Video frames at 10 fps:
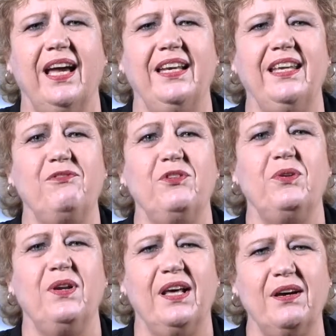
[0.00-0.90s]
And if you
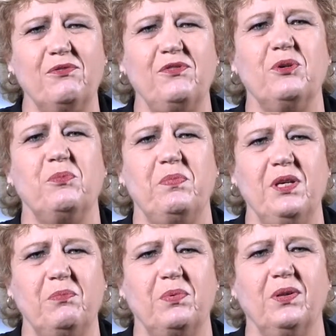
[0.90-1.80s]
love your
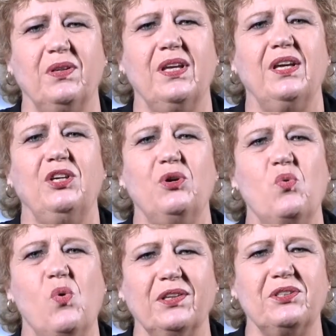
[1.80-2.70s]
people, you
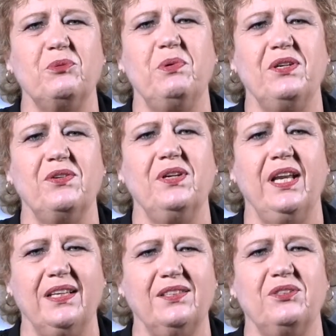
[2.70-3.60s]
want to be
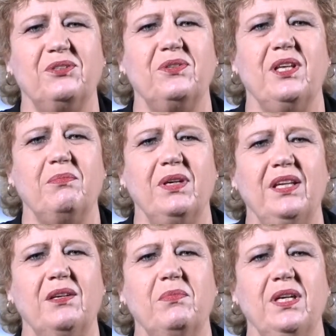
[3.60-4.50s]
connected to them
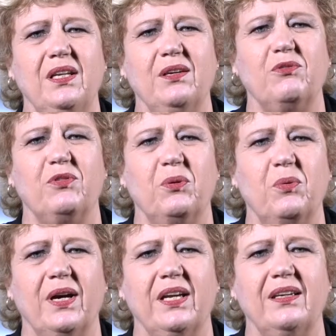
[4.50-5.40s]
in a meaningful
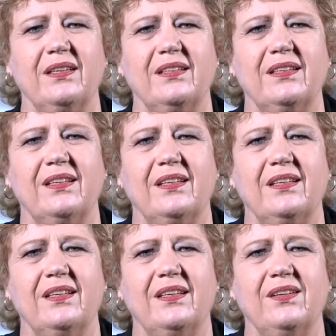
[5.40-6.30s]
way.
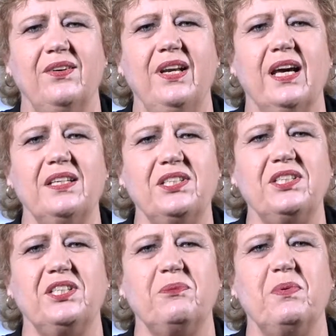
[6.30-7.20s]

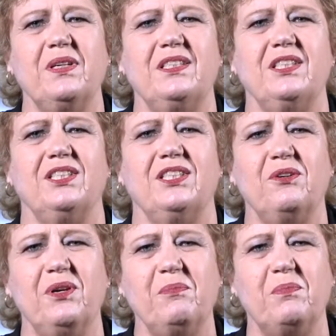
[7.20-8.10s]
Relationship is
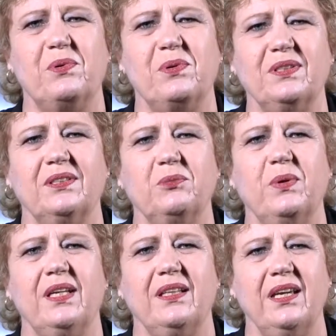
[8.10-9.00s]
so important
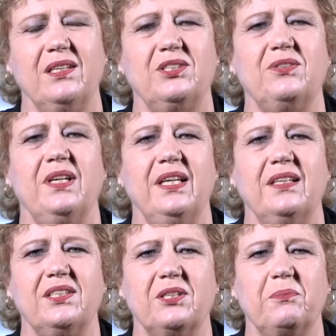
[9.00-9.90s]
when it gets to
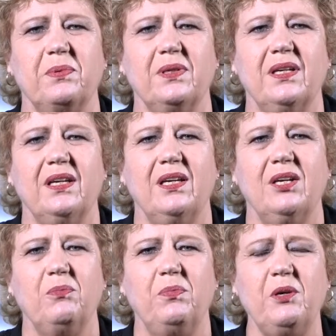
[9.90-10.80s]
leadership.
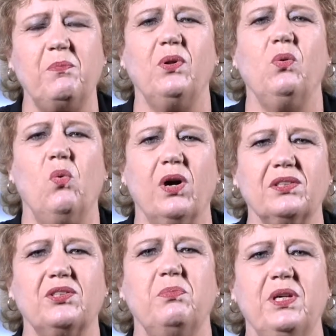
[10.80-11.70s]
People
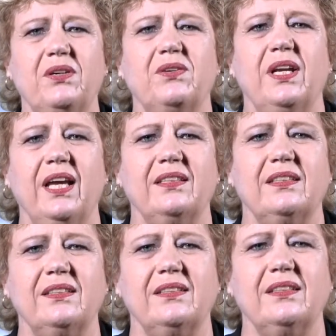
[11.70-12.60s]
want to be connected.